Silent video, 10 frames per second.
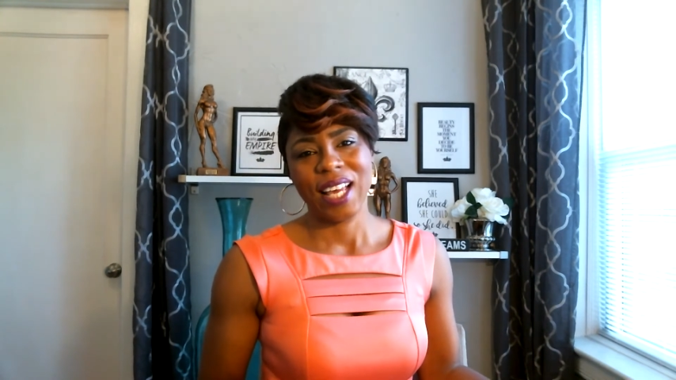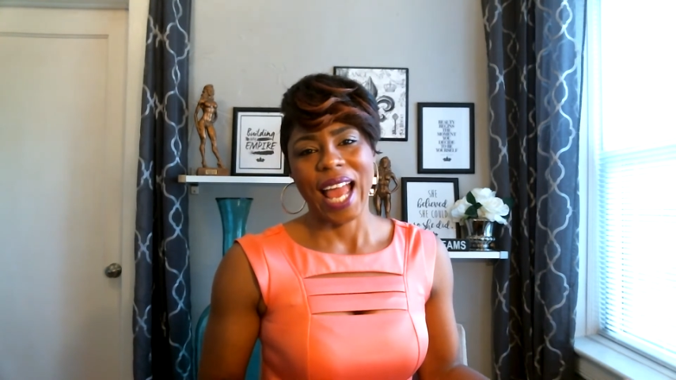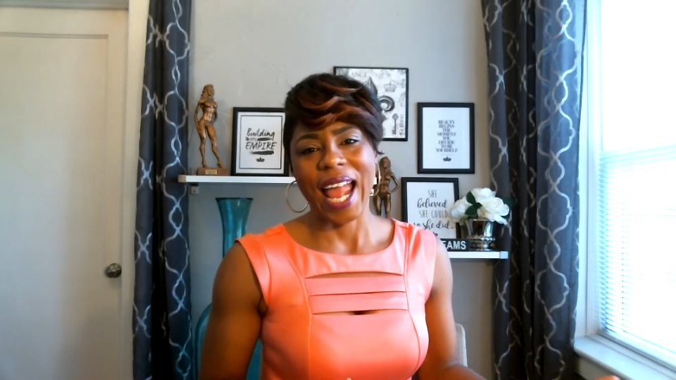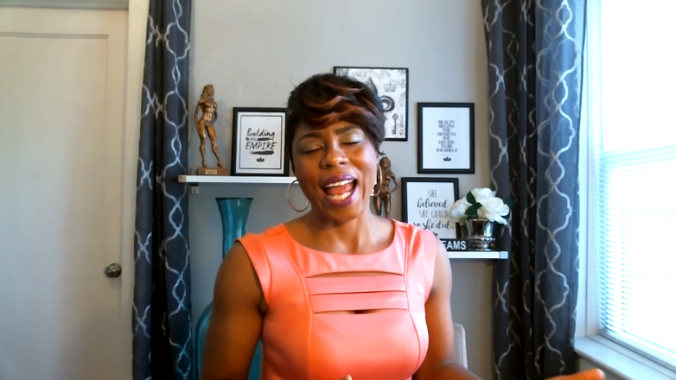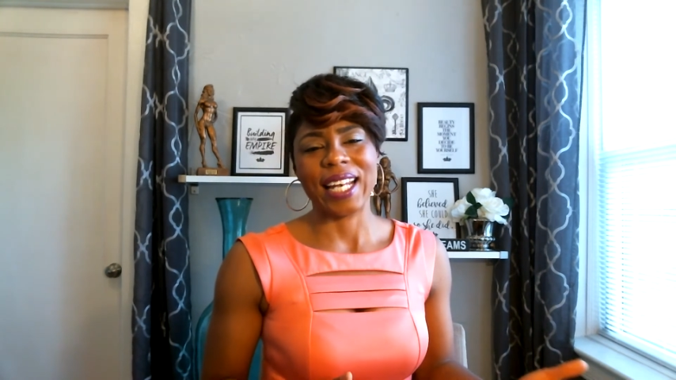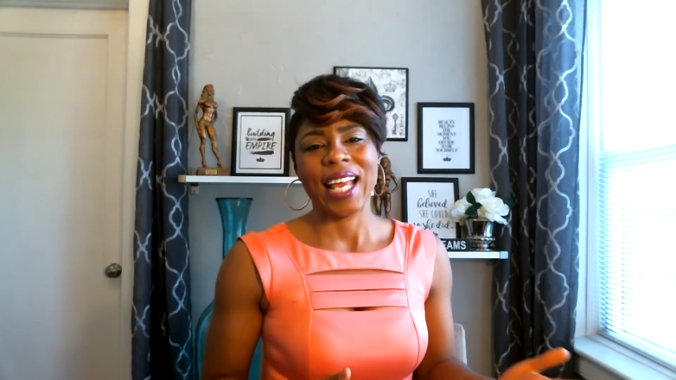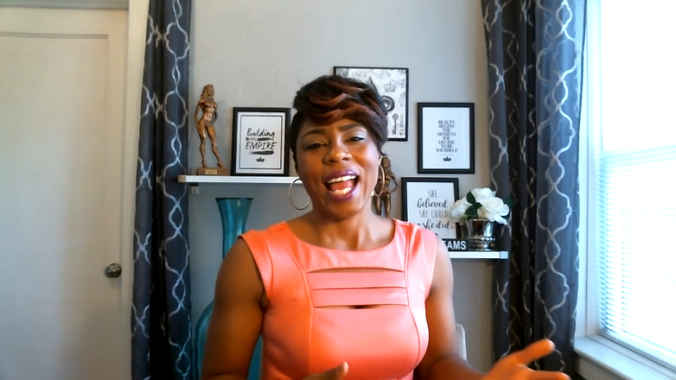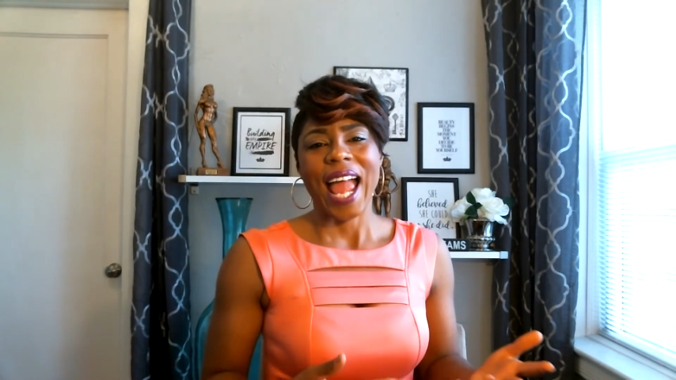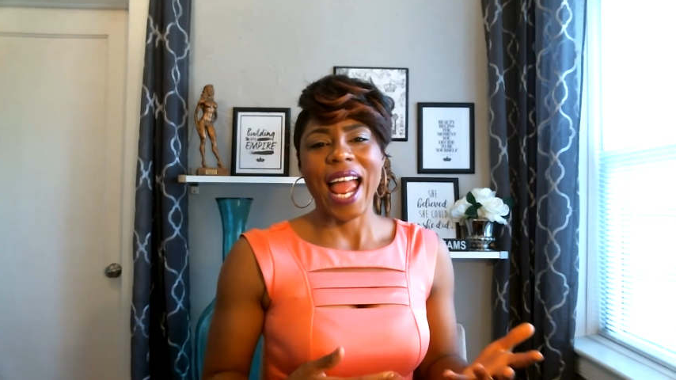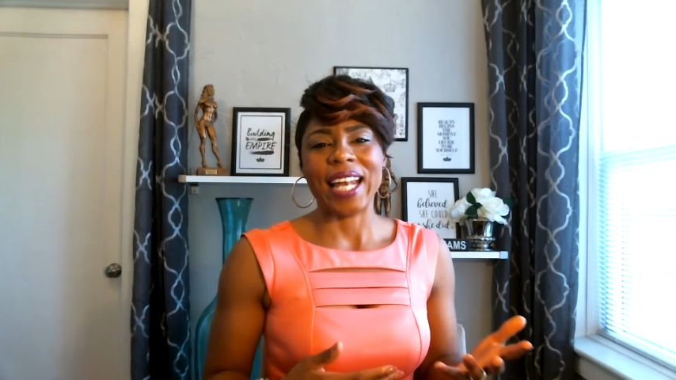And
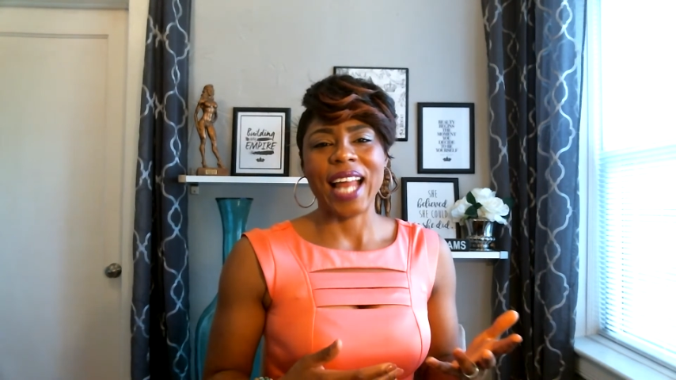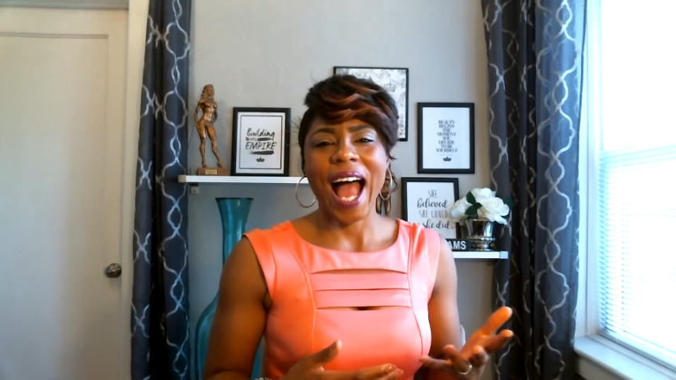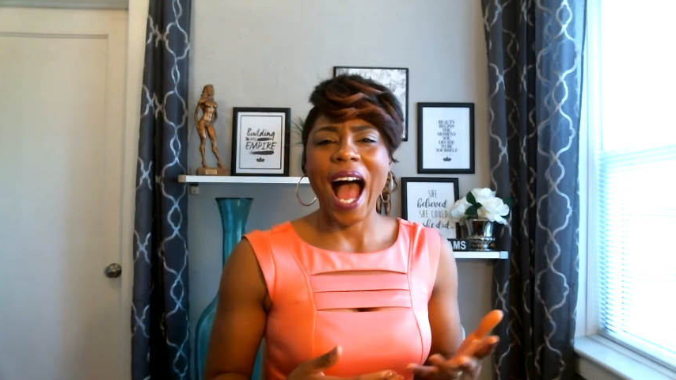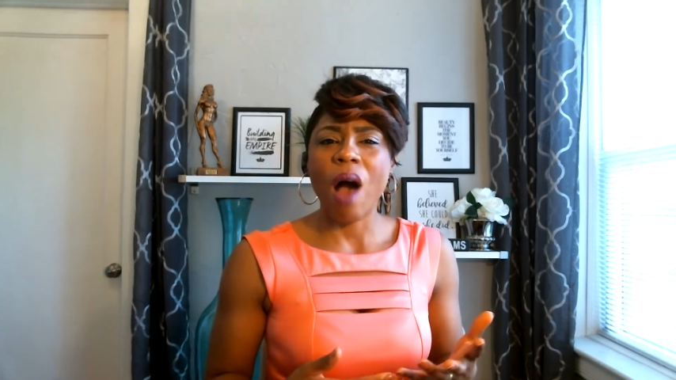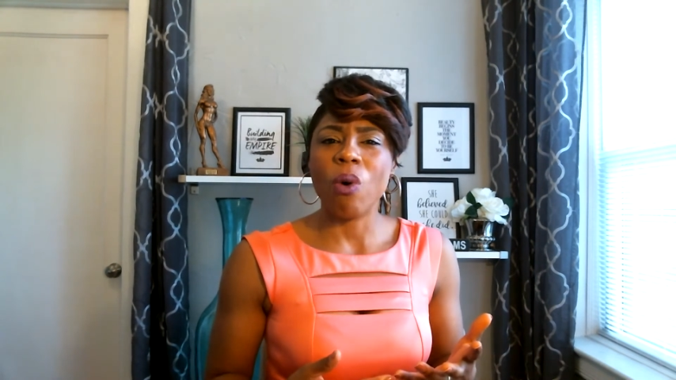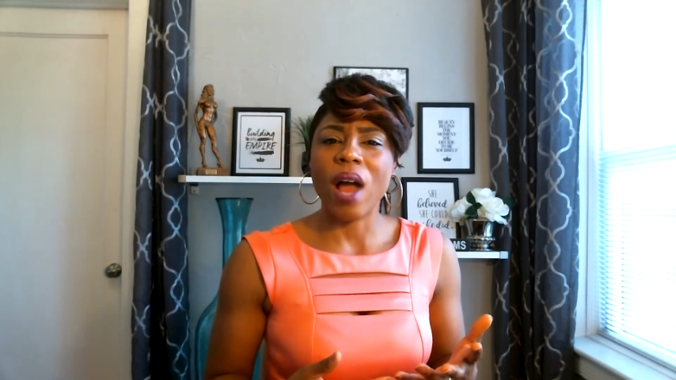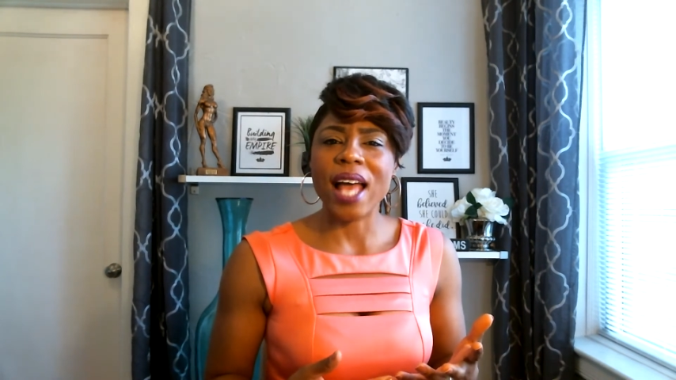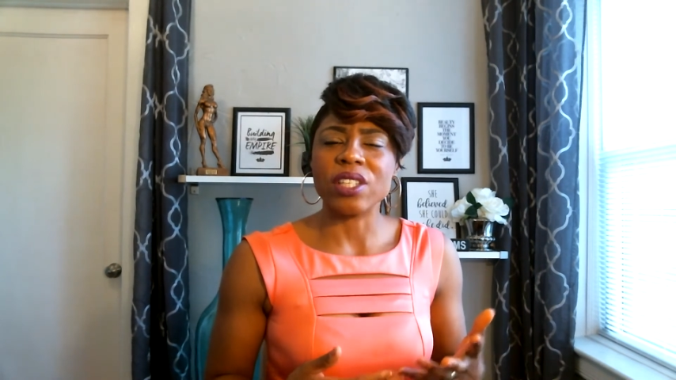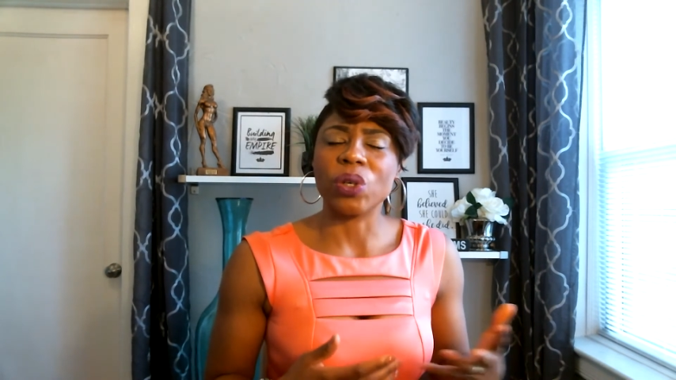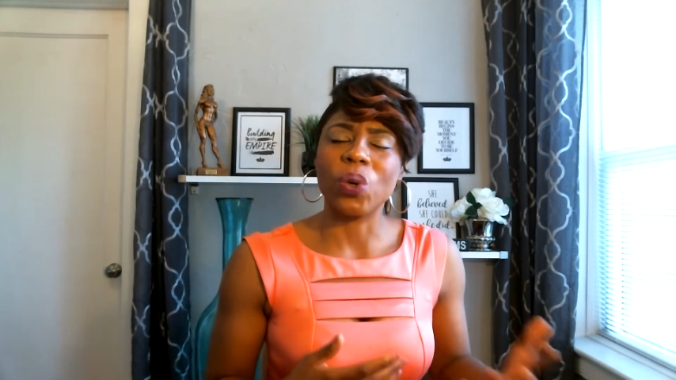how
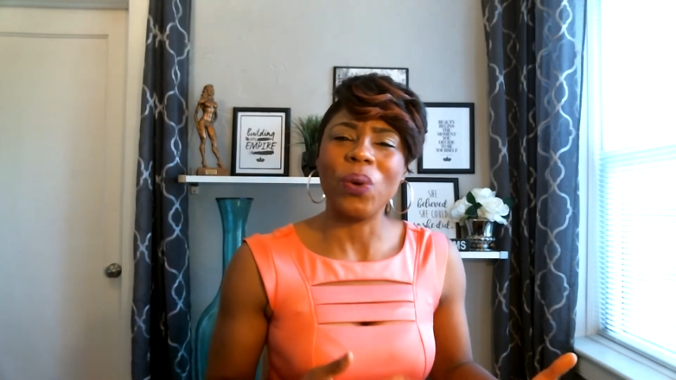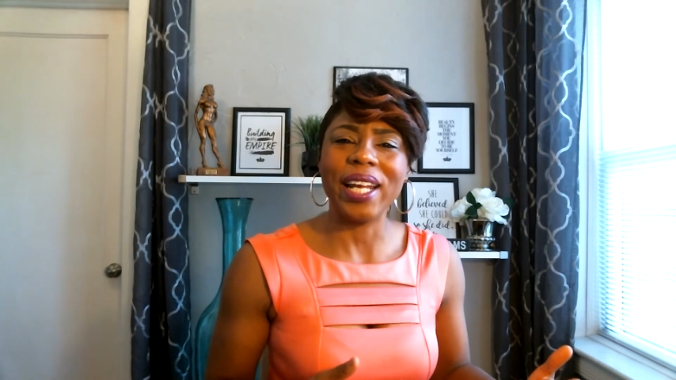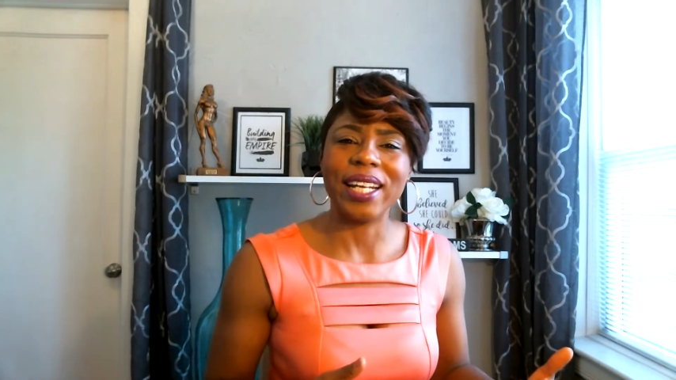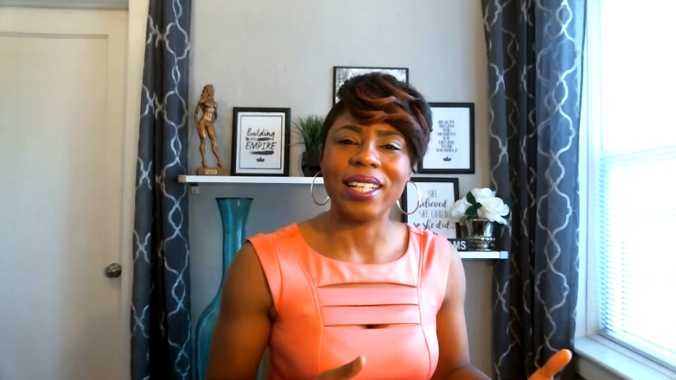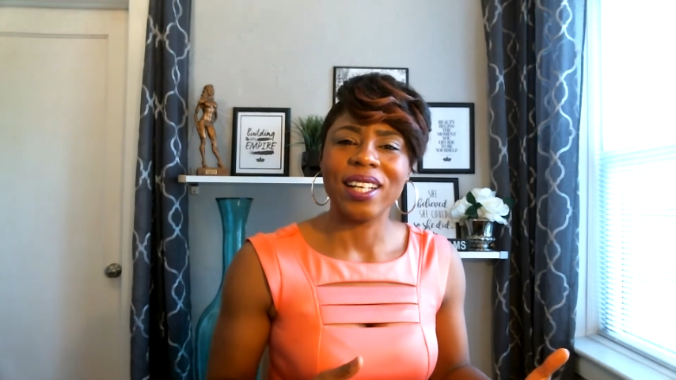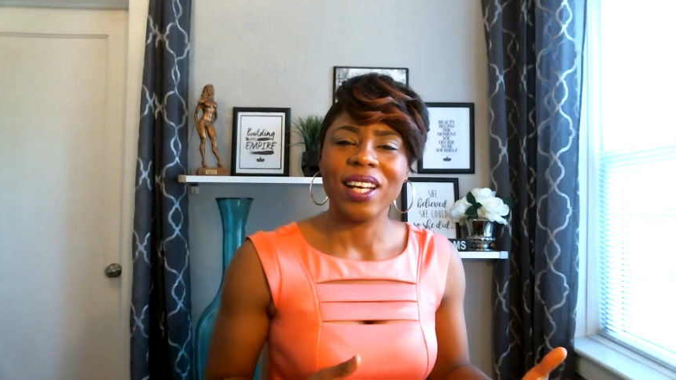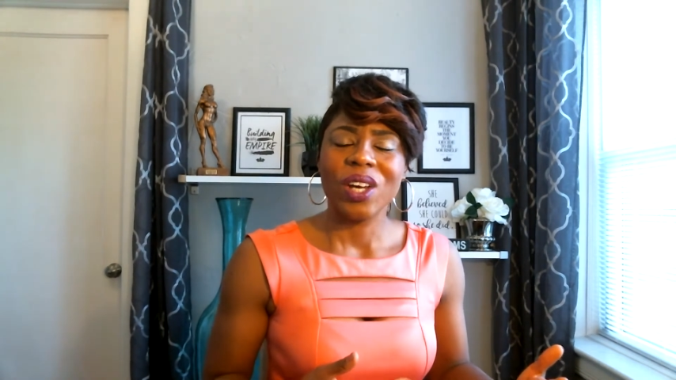as a queen,